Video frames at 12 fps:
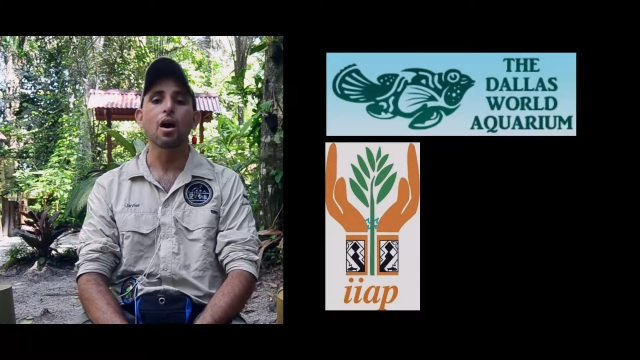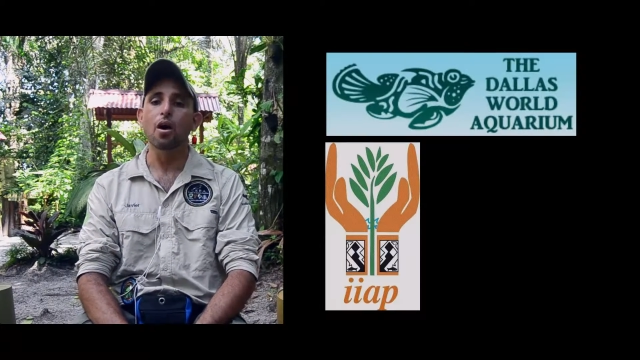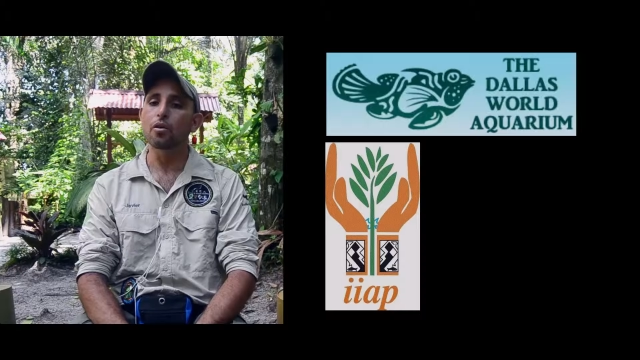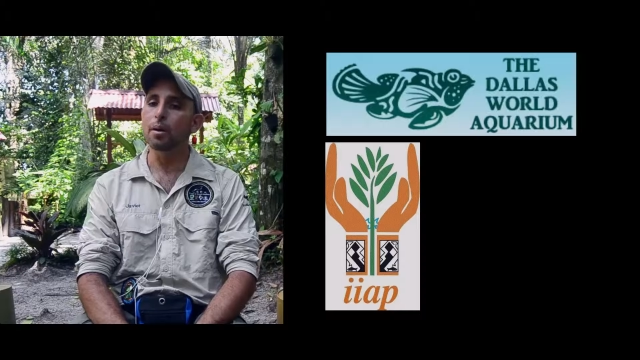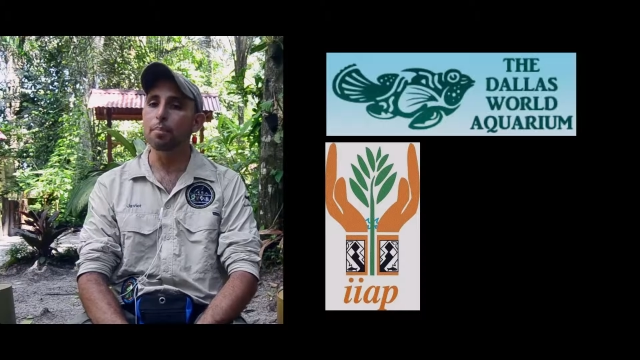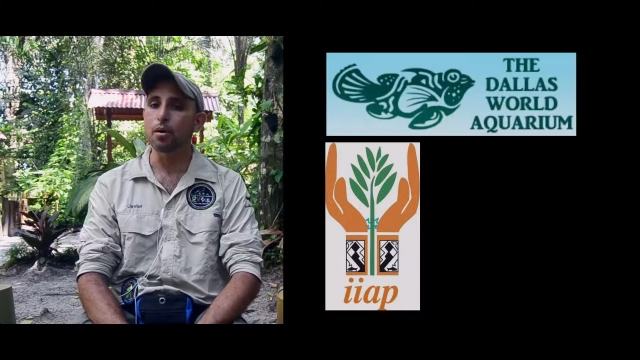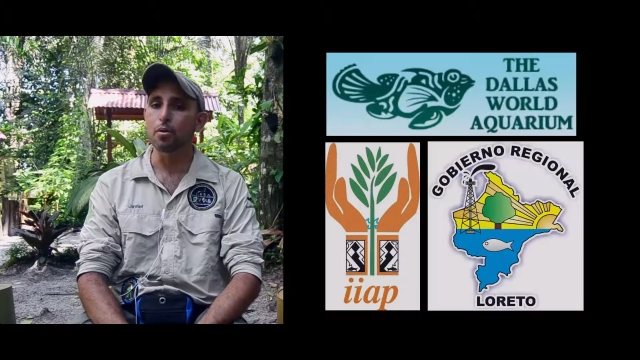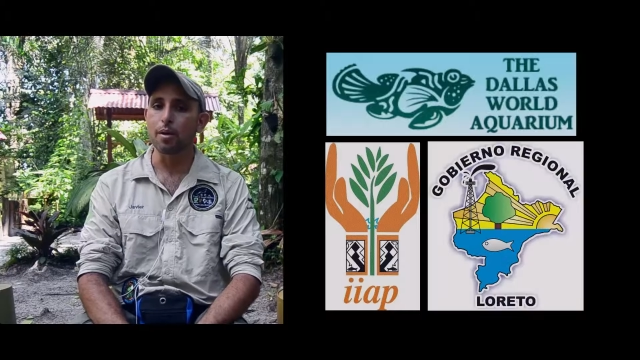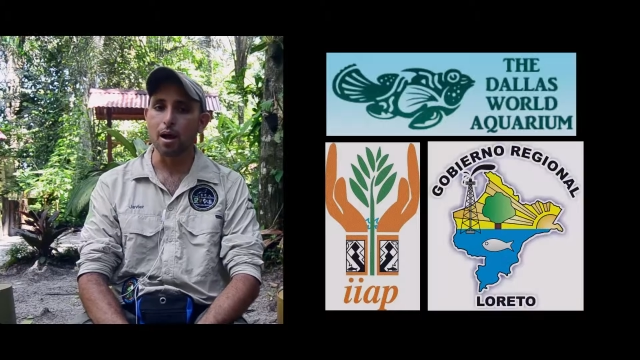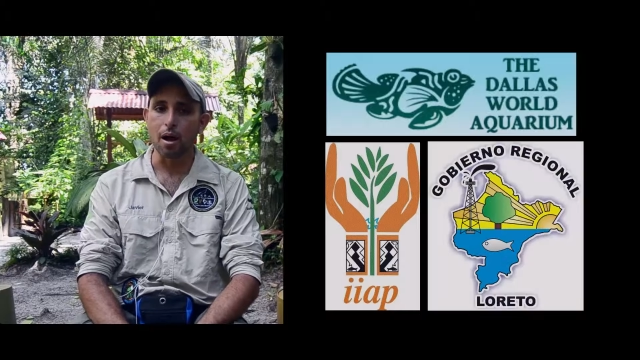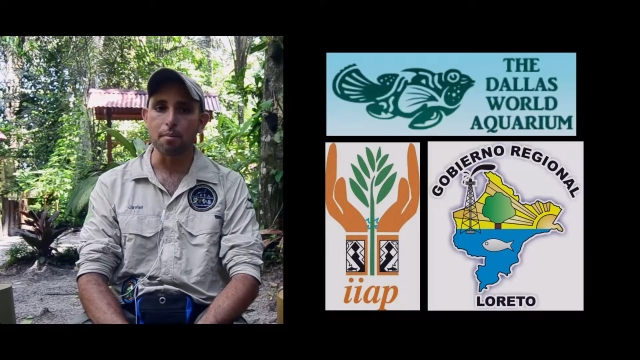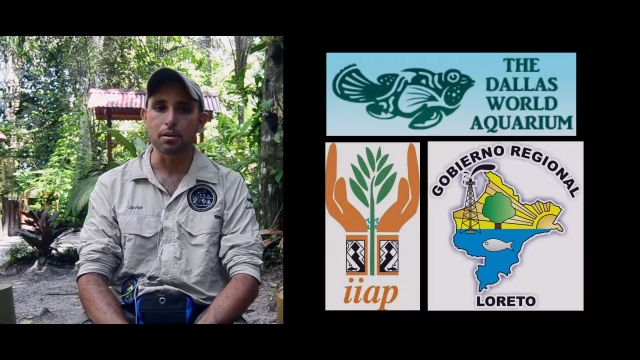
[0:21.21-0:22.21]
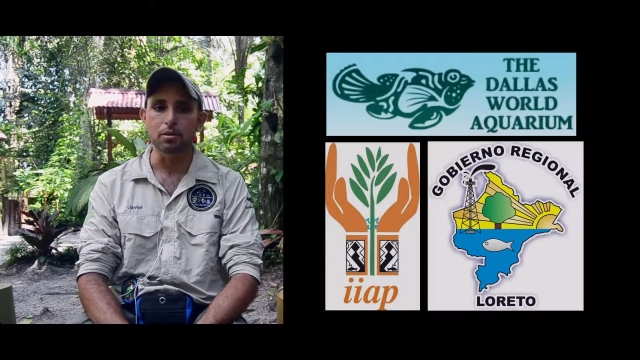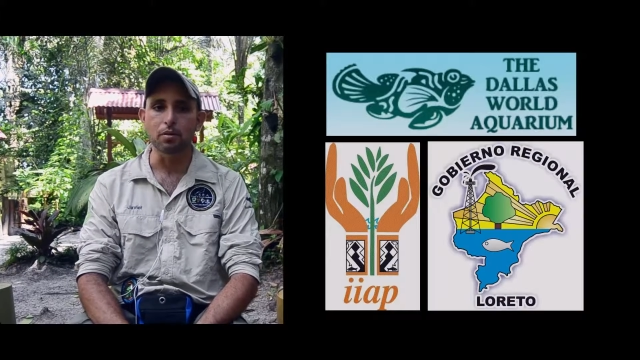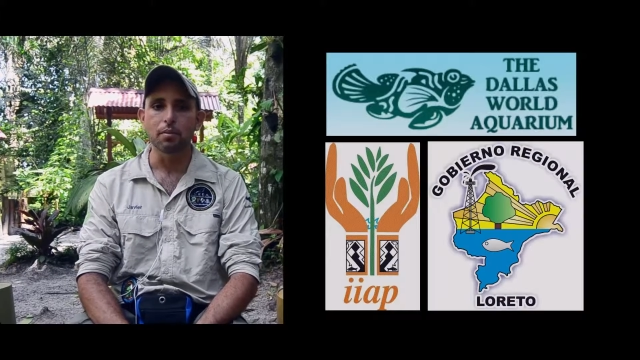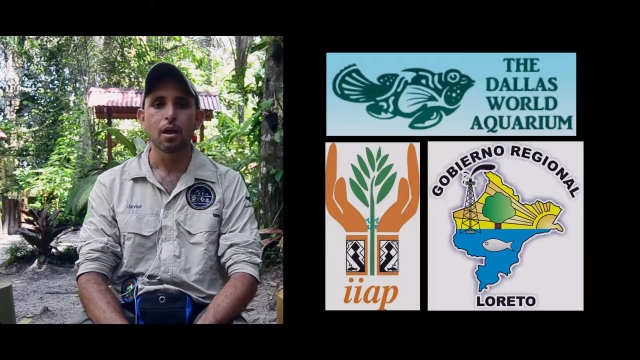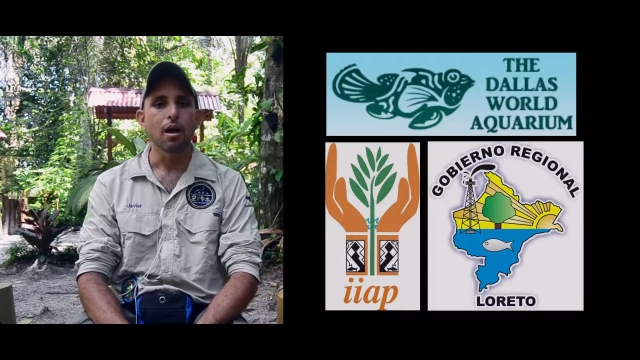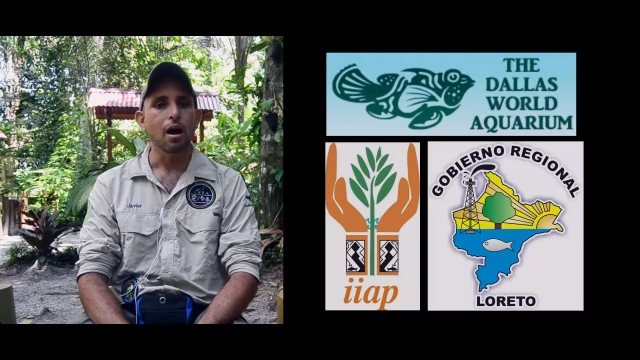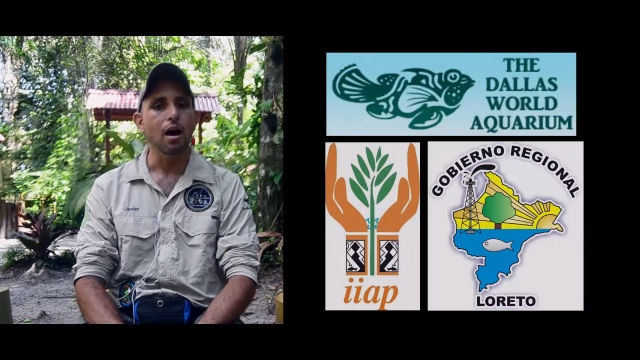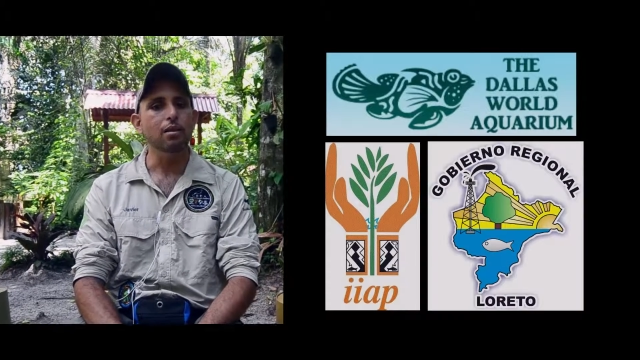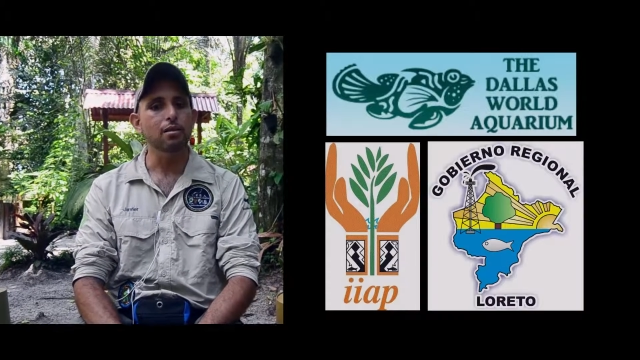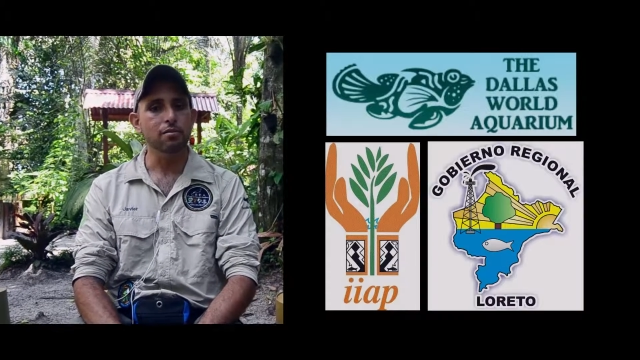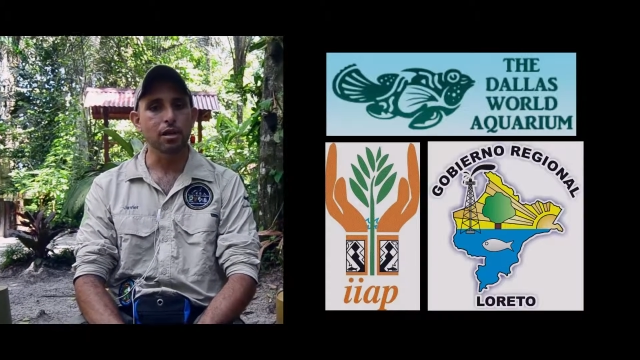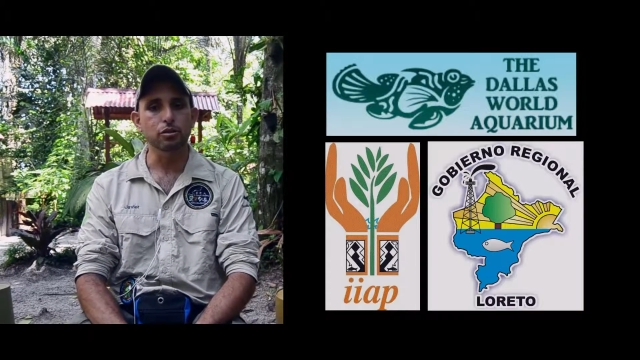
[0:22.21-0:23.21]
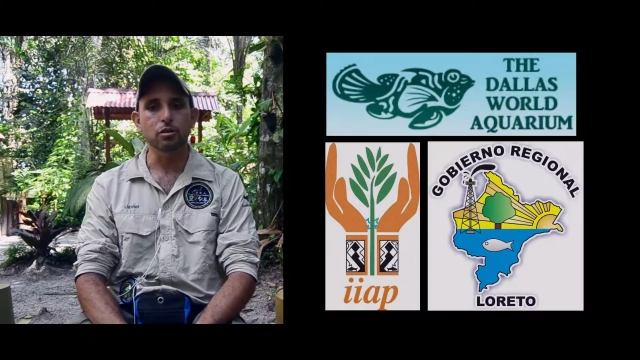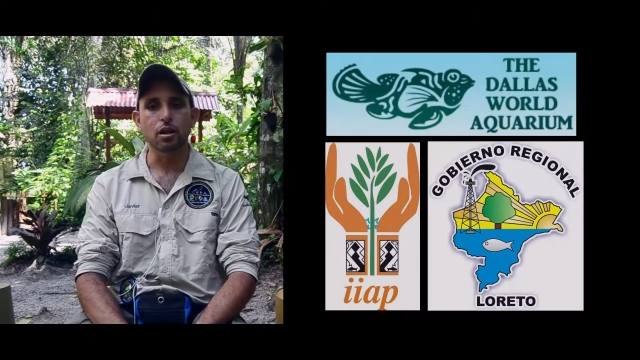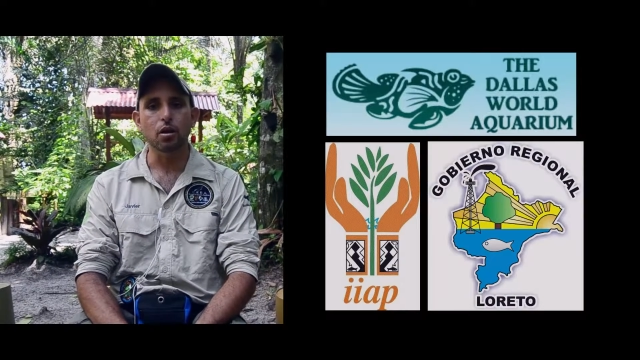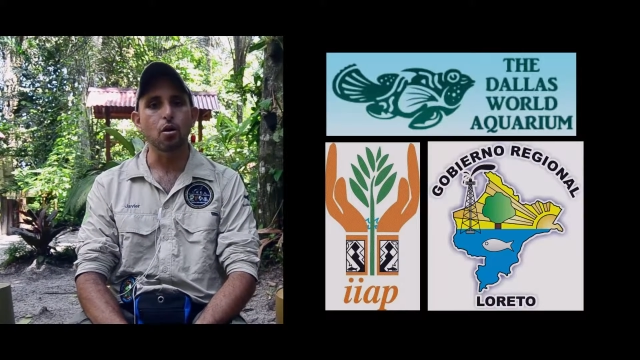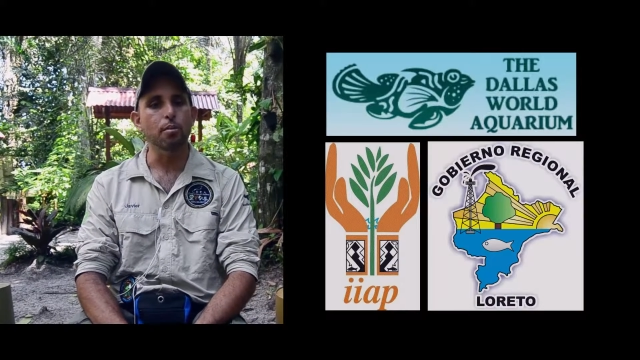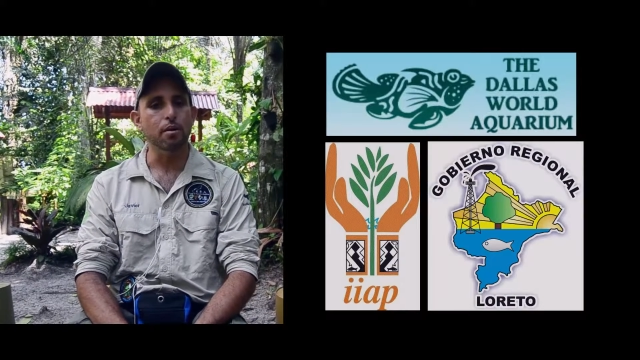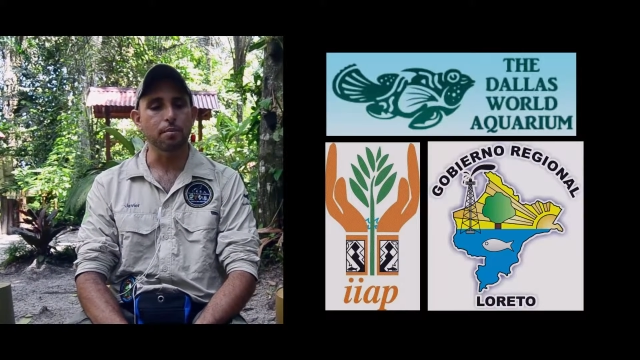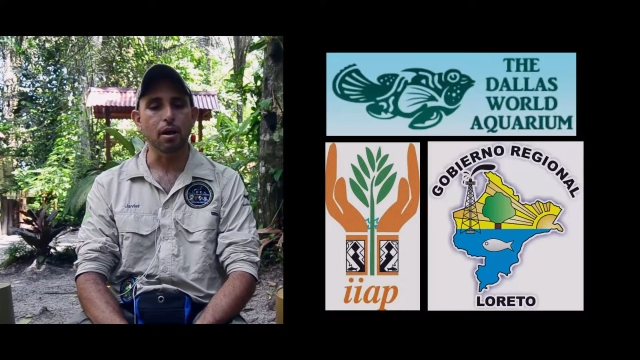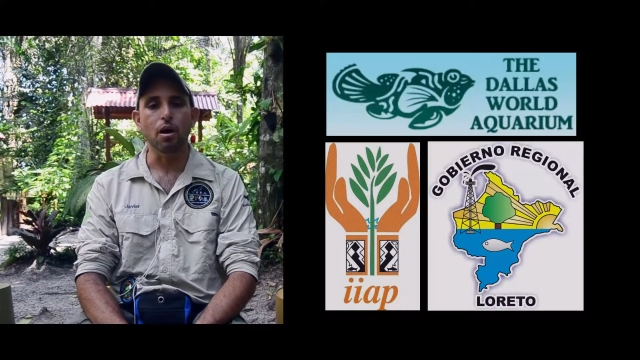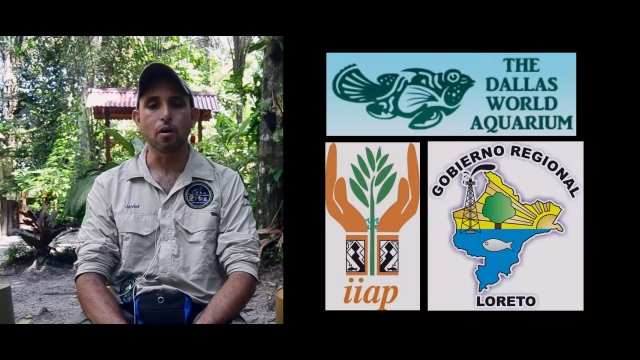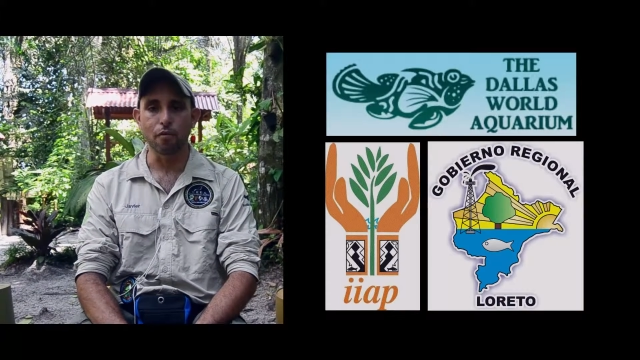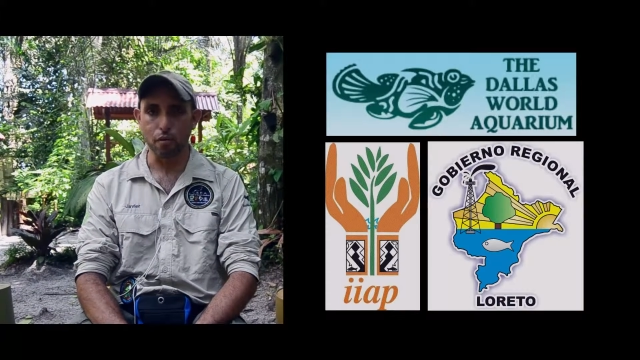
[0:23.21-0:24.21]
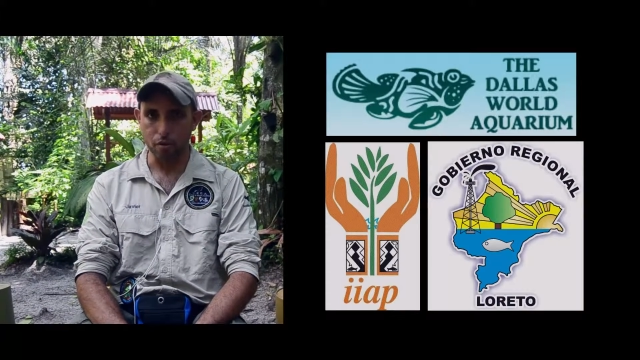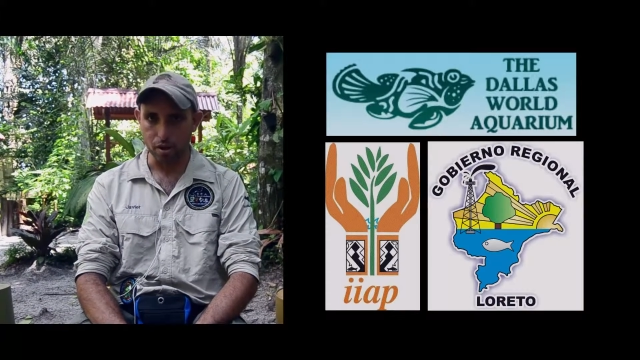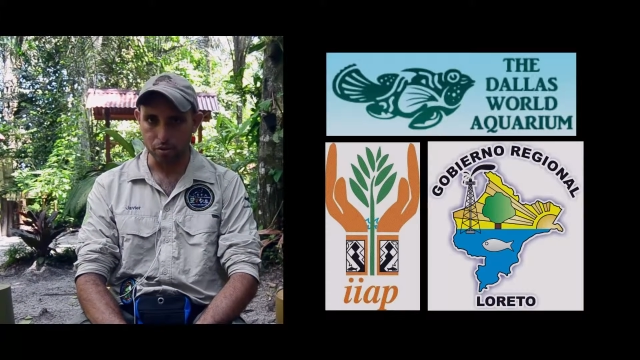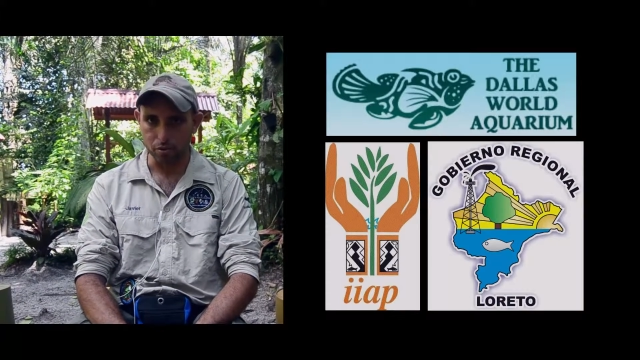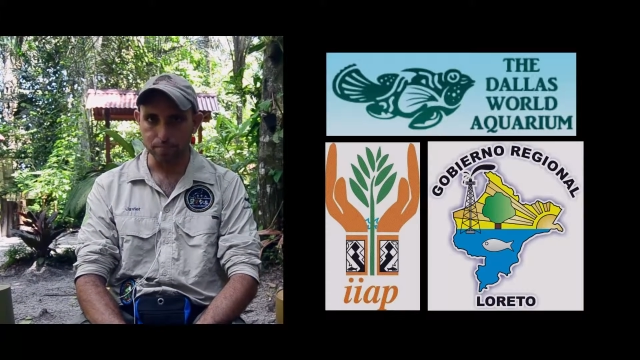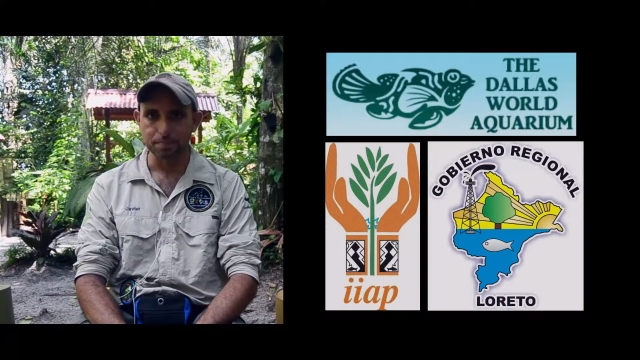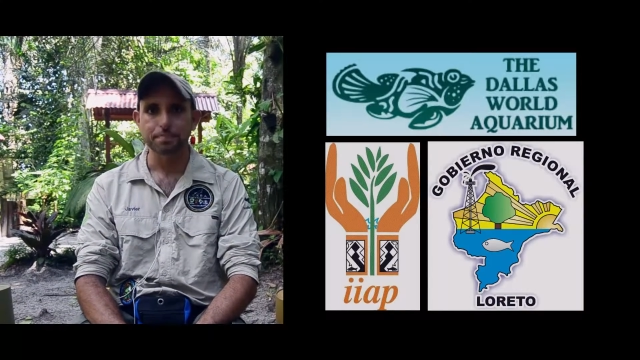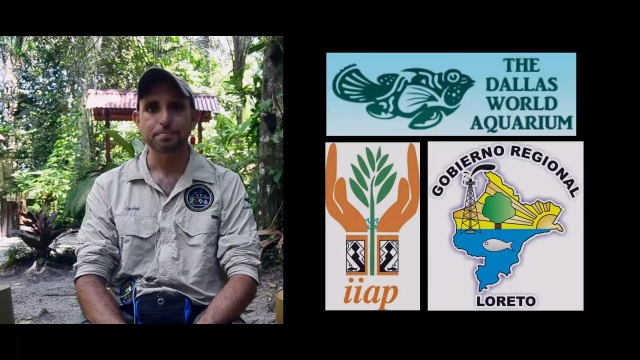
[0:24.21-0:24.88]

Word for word: of the Peruvian Amazon and the regional government of Loreto.